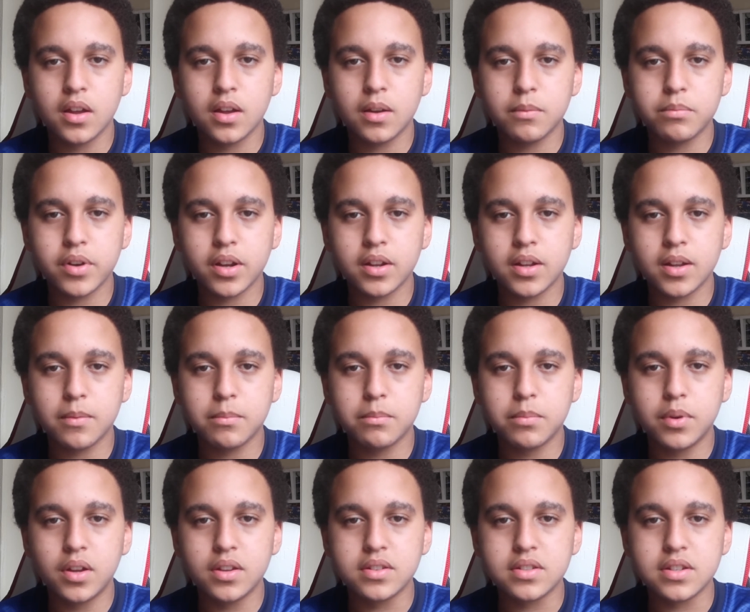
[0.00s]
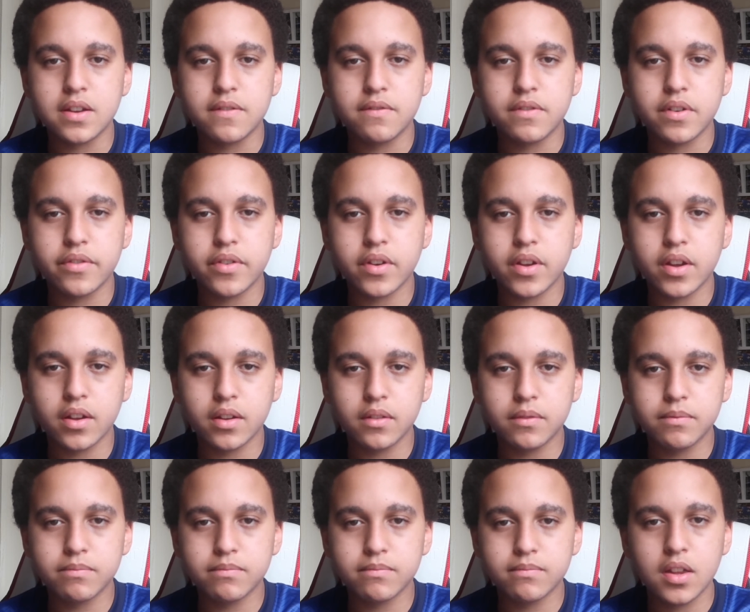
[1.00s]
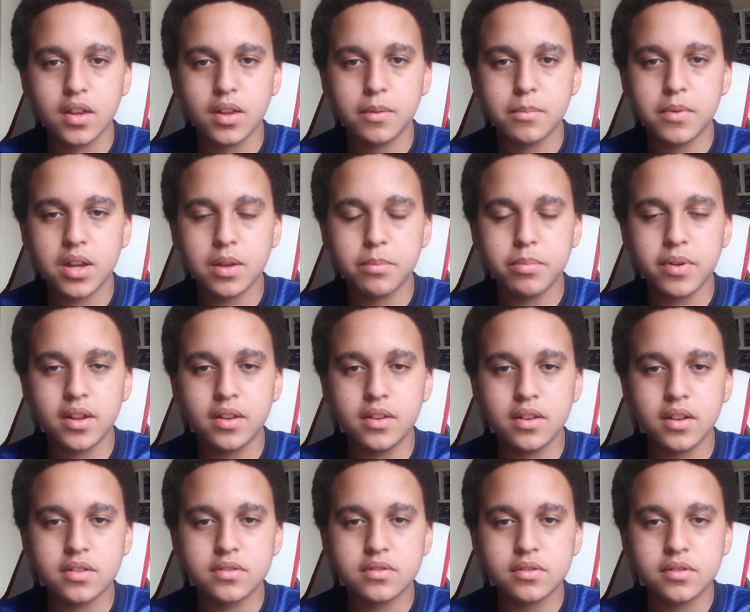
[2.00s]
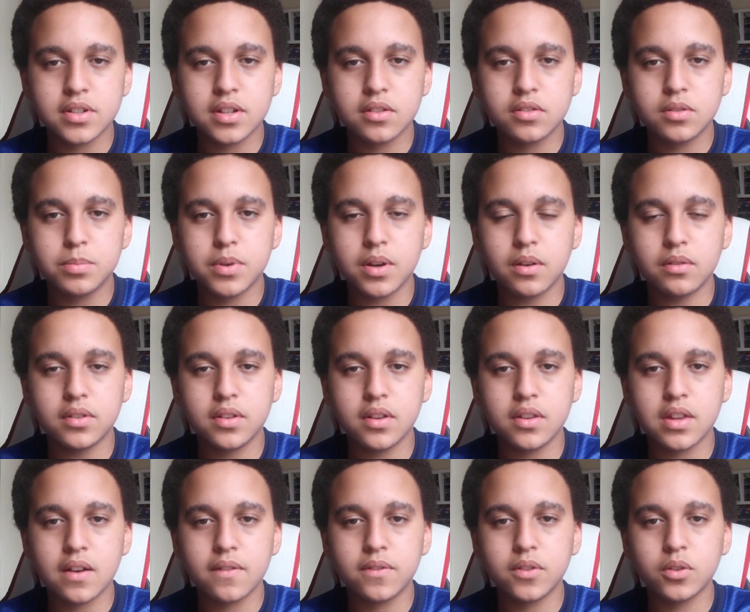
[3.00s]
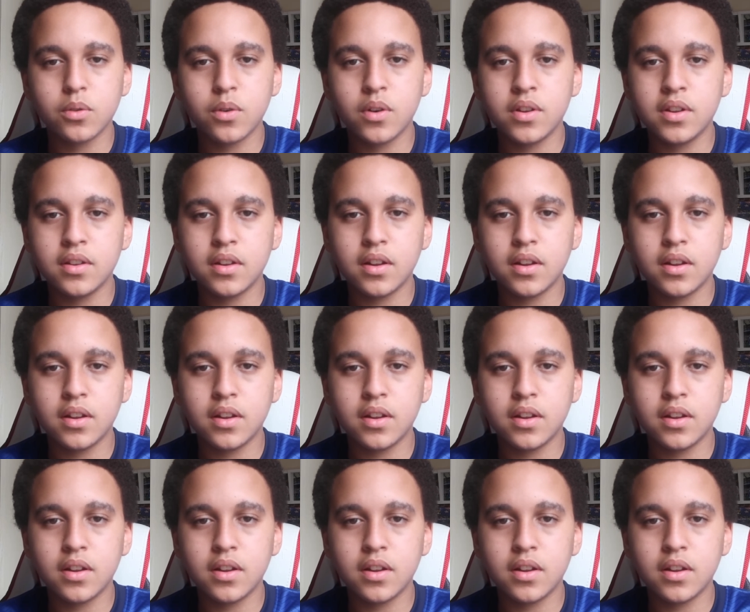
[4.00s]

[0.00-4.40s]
bring numbers and everything. In my opinion, there's no doubt about that they have scored